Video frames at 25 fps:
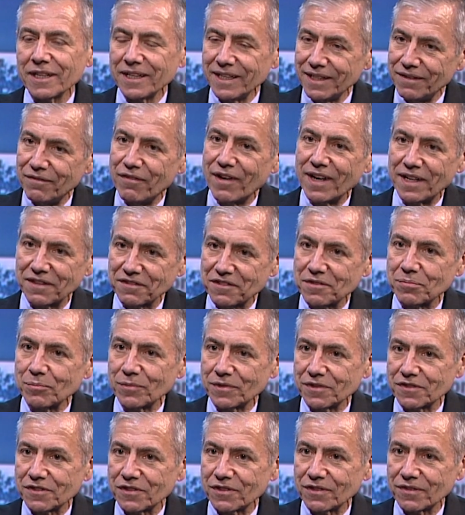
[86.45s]

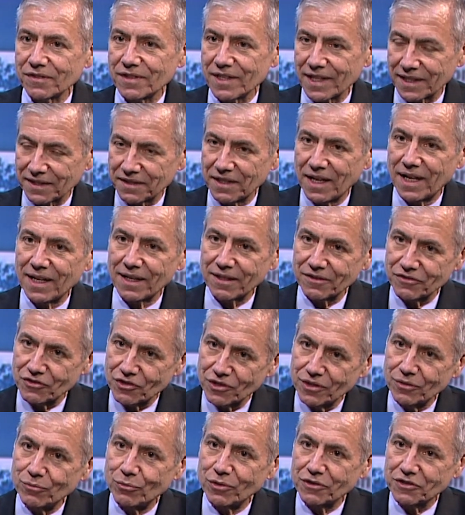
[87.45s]
advancements in
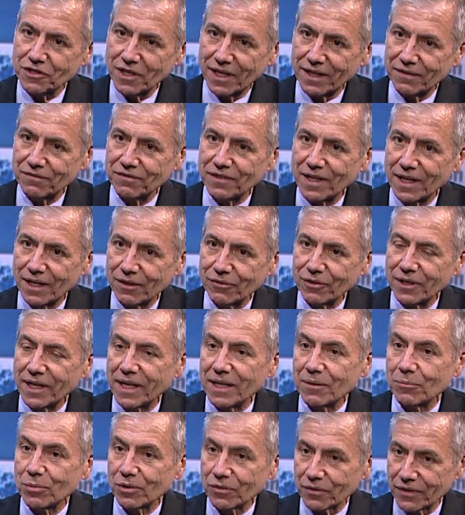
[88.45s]
technology which have now
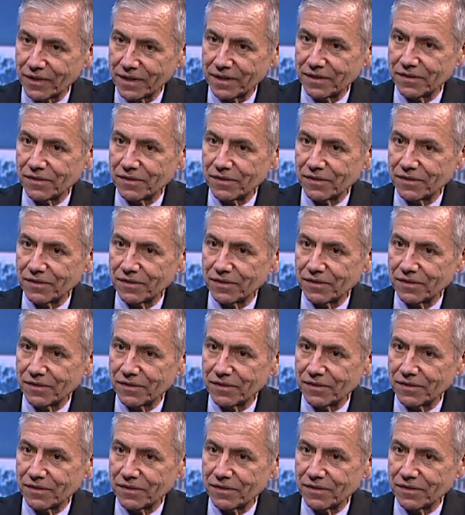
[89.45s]
enabled